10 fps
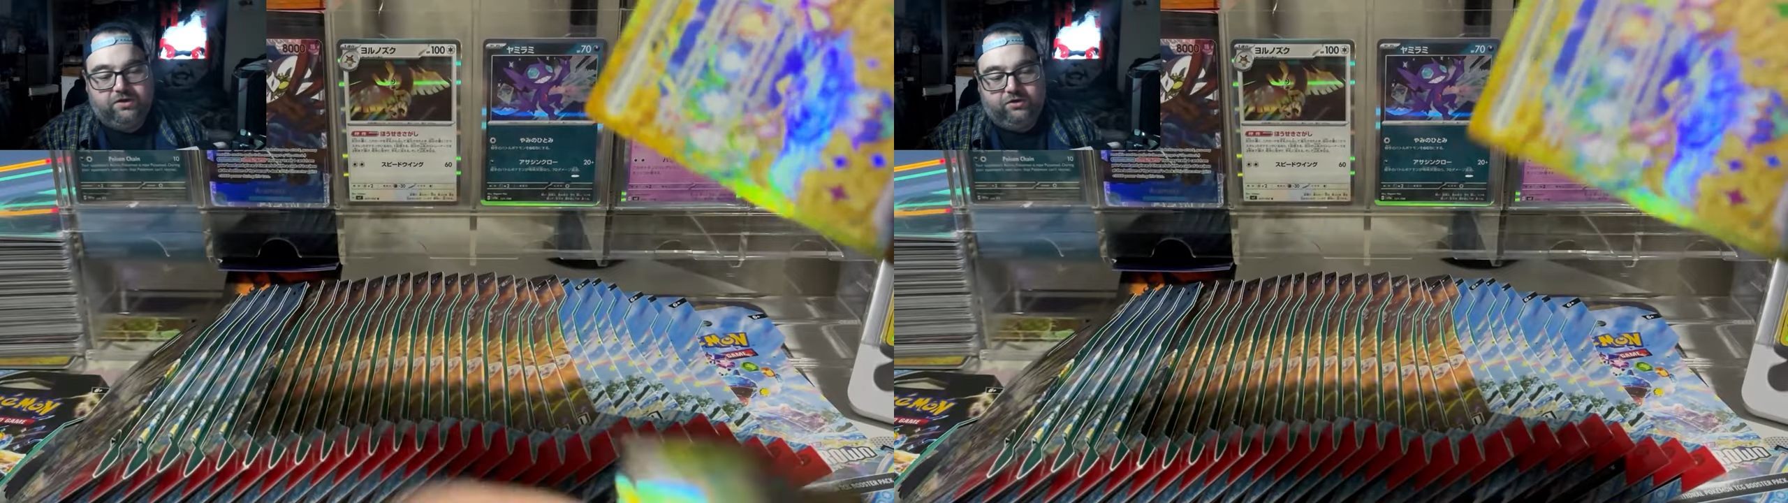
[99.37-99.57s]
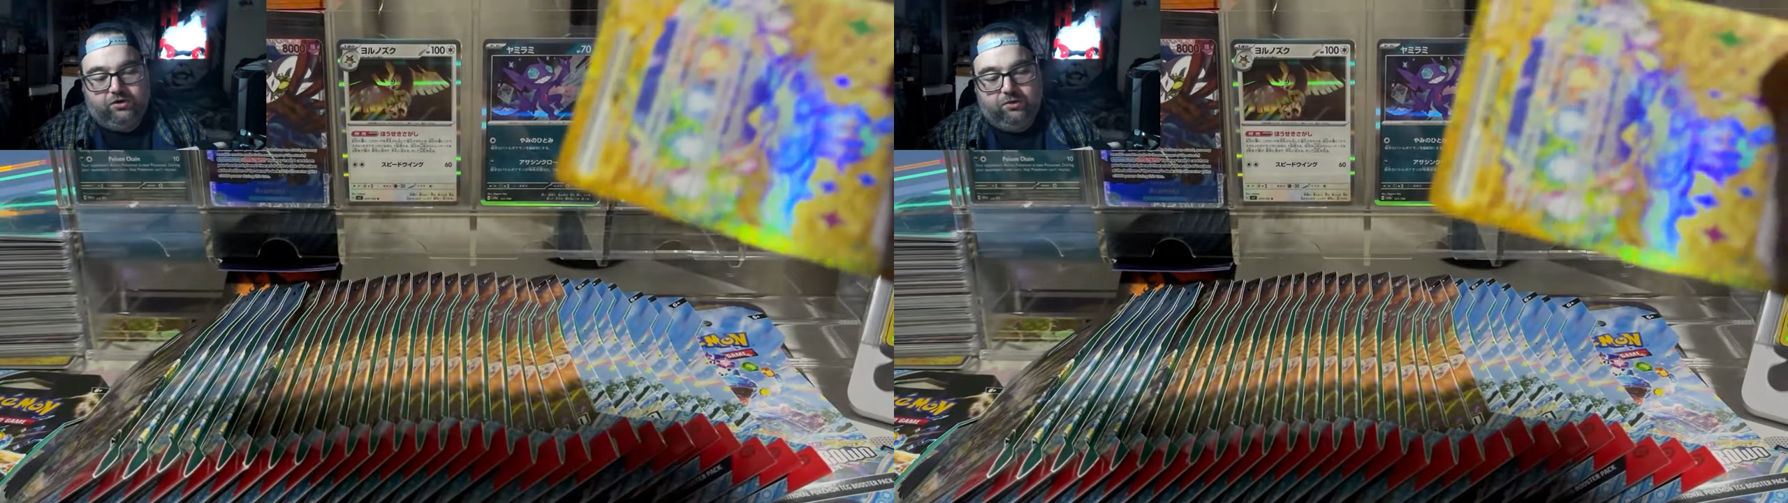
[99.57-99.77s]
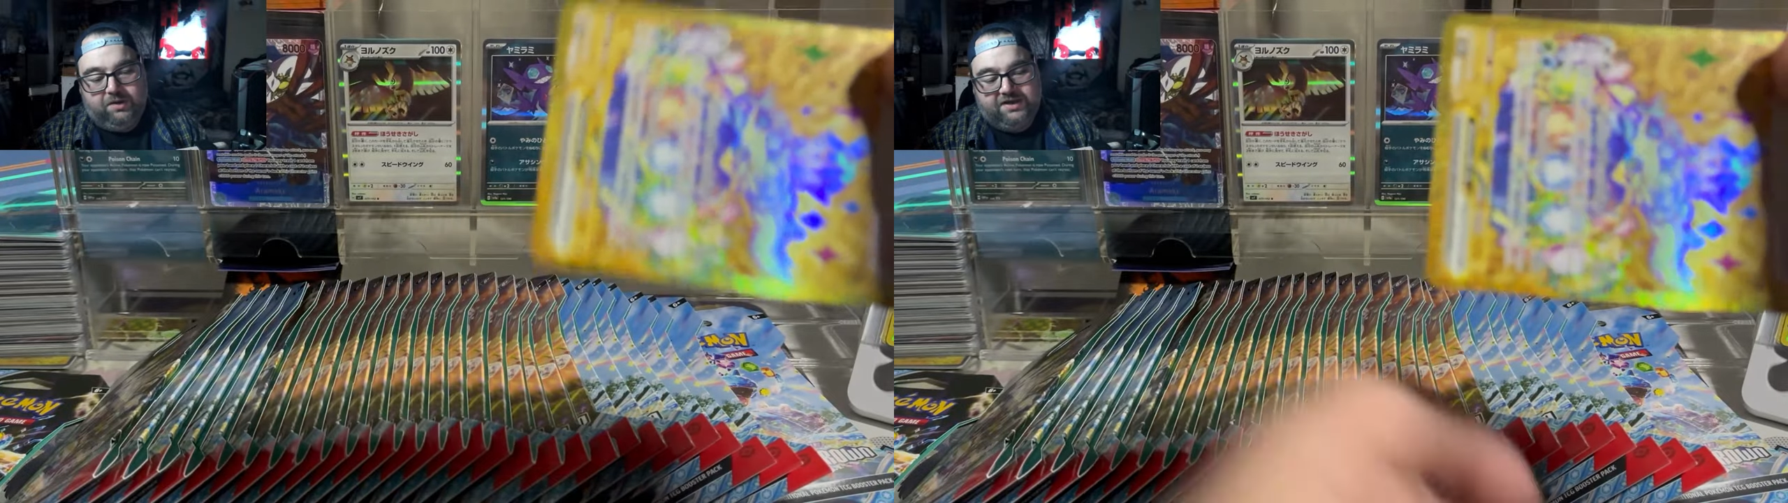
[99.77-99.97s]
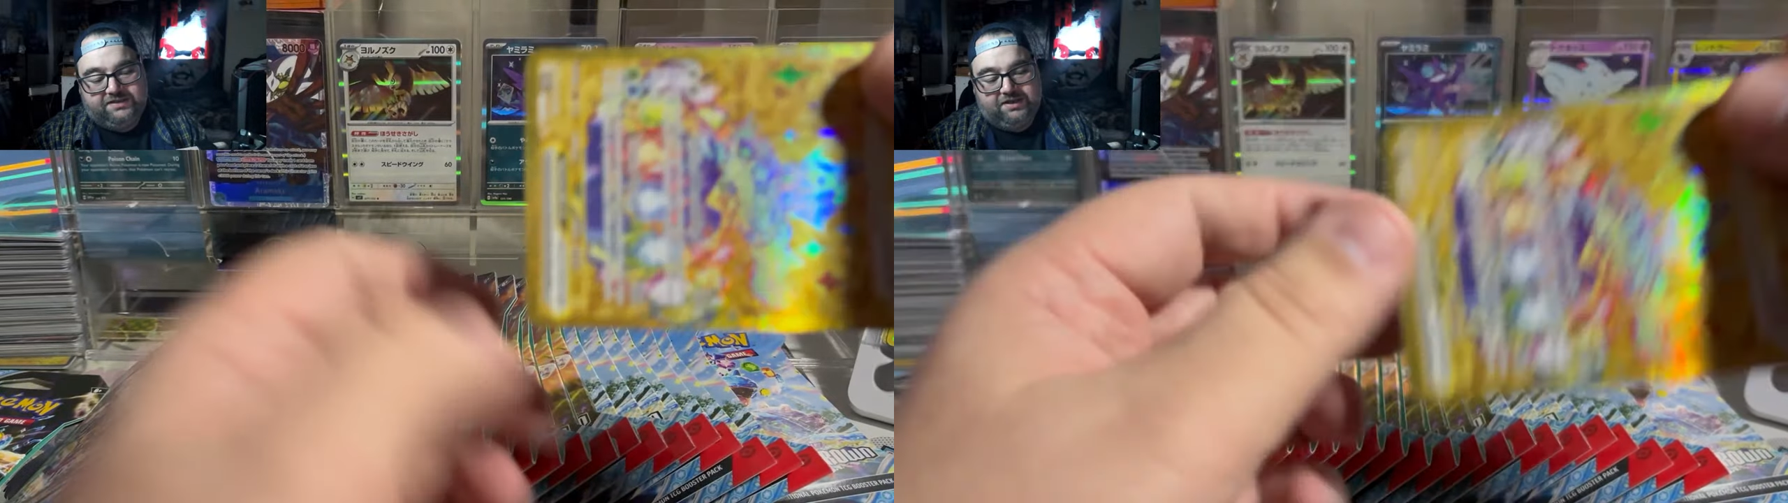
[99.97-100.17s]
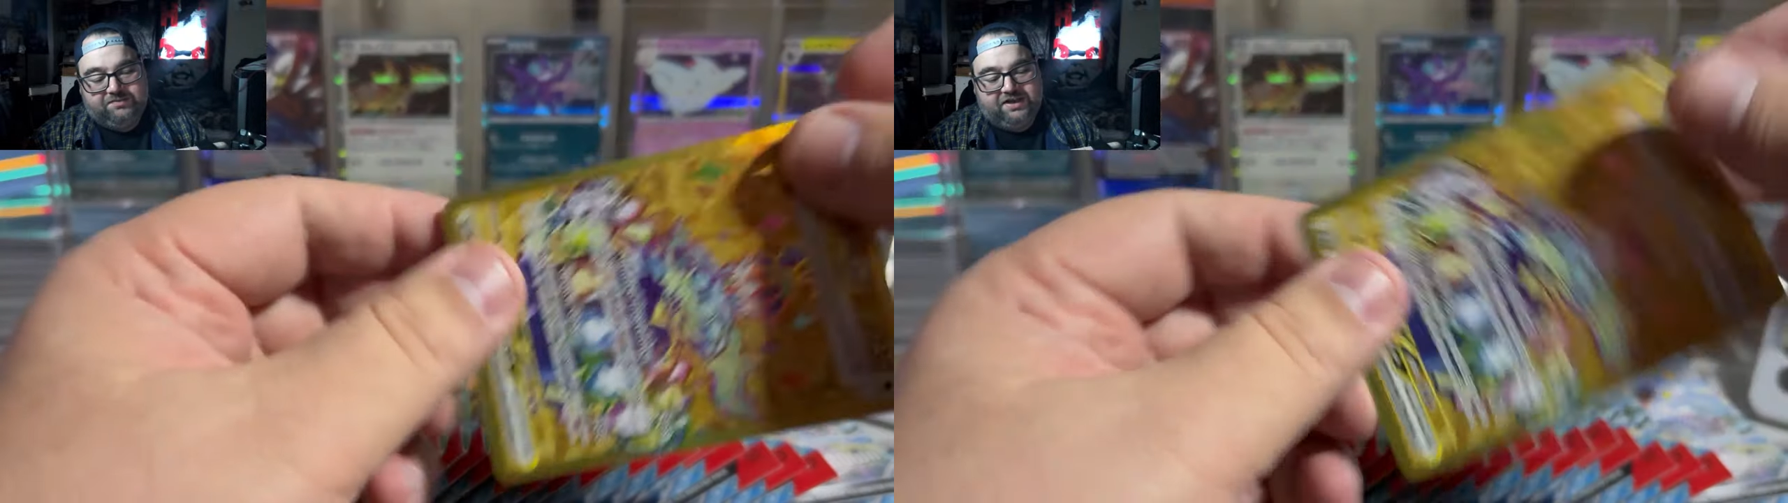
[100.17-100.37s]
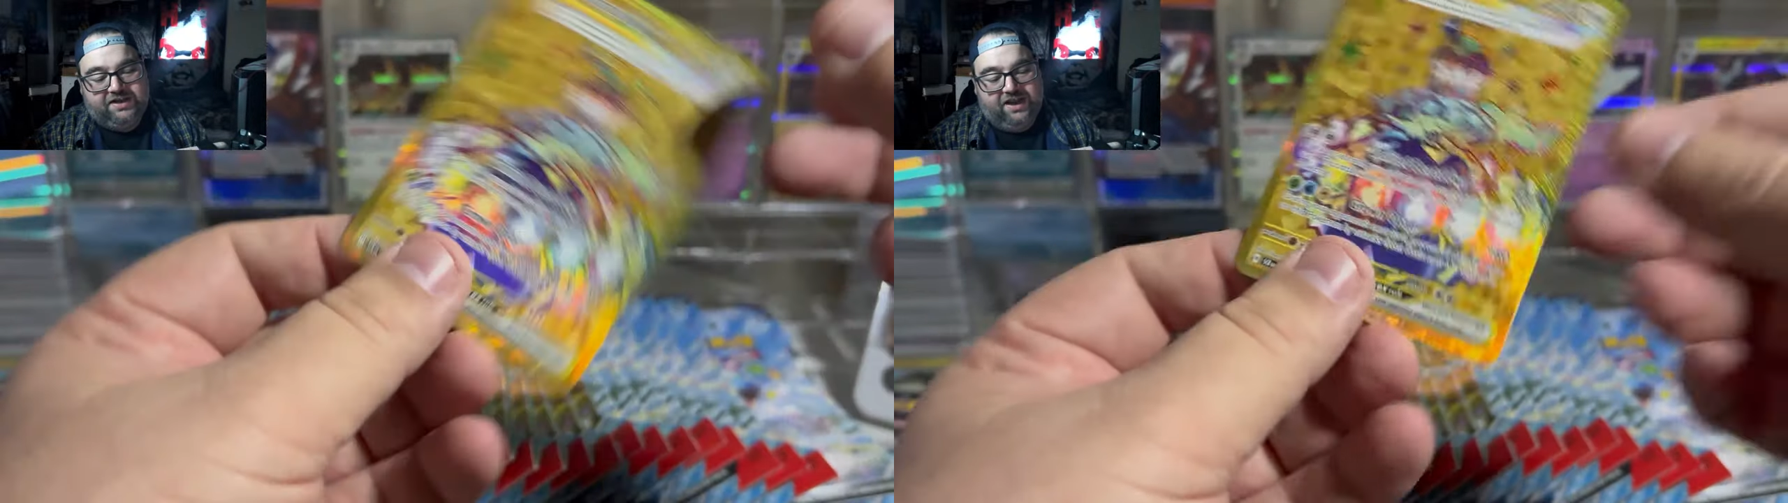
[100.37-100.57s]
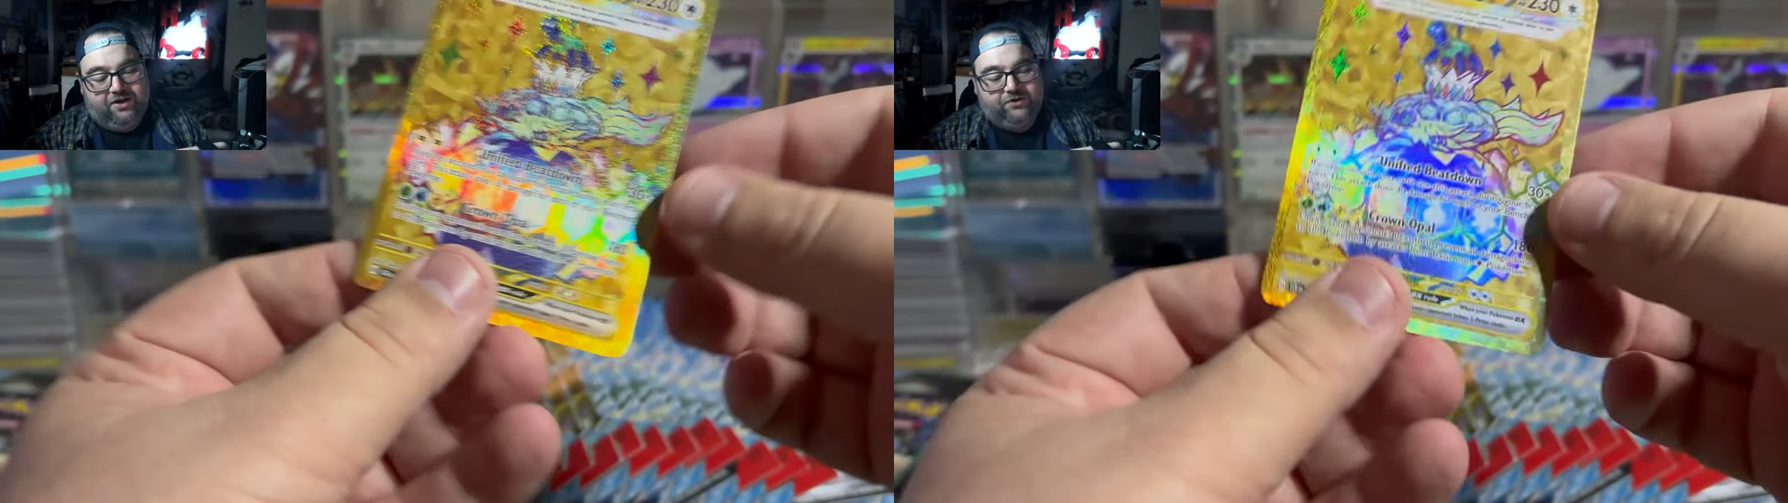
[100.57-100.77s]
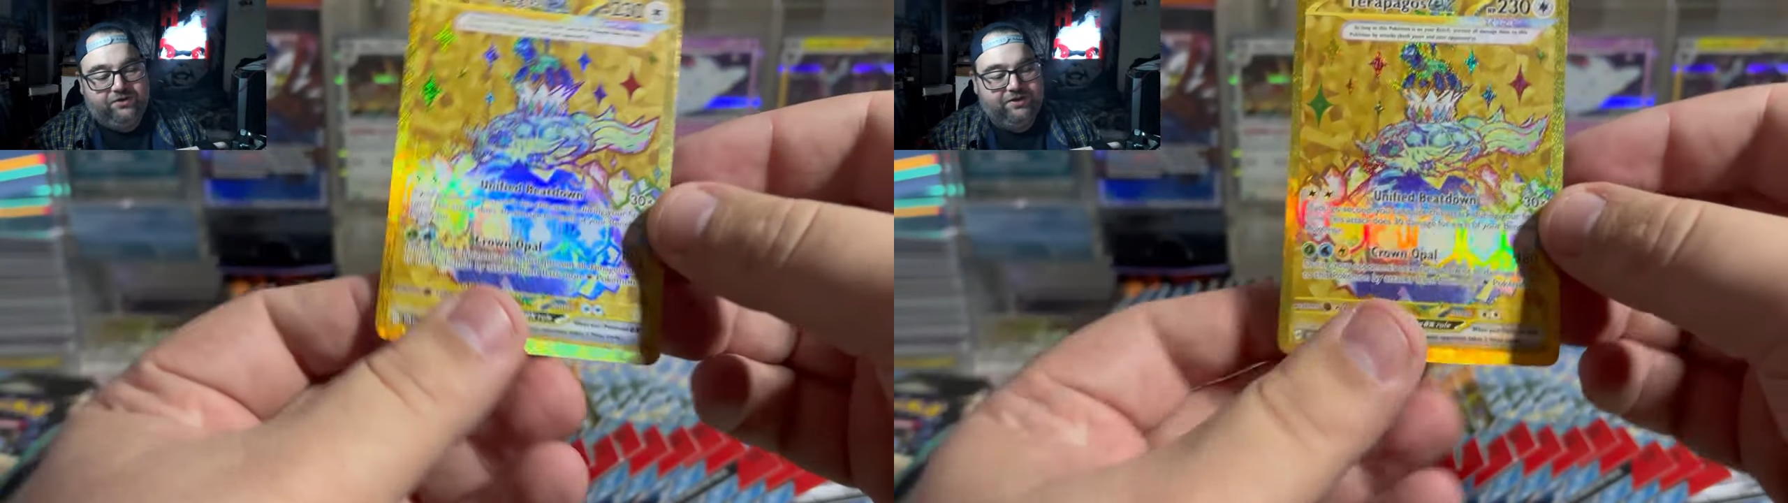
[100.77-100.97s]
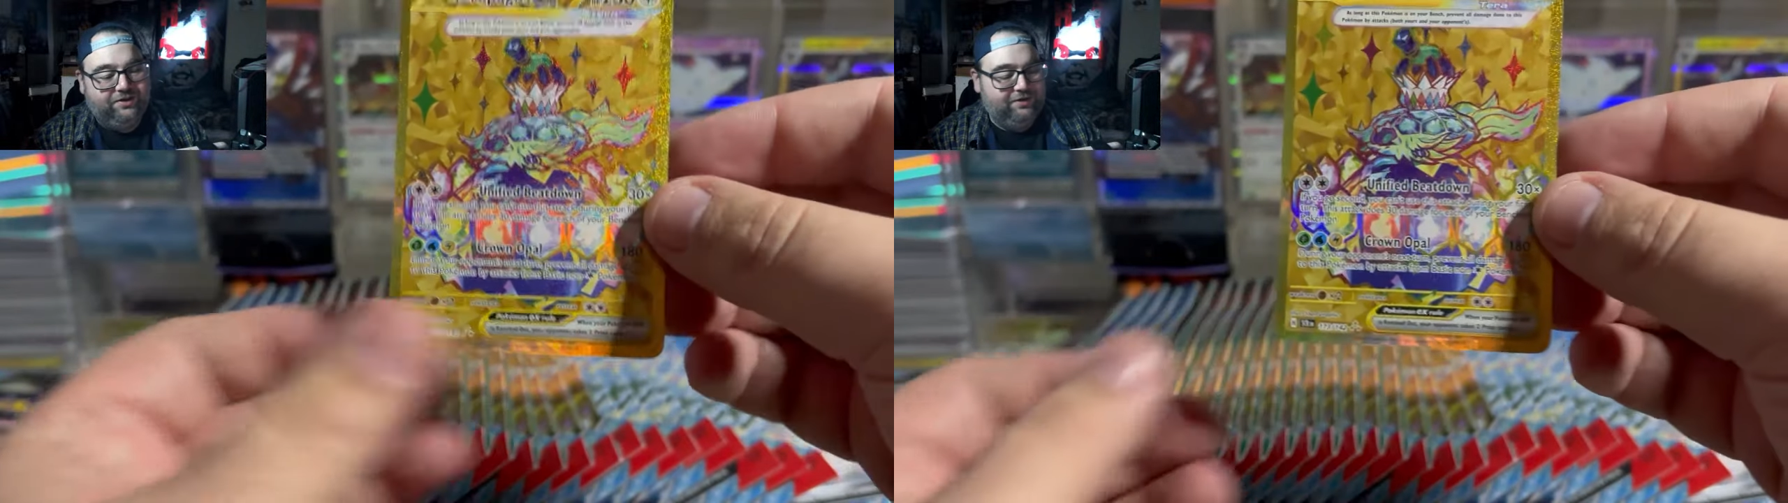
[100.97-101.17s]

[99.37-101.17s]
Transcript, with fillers: Don't know why he's upside down,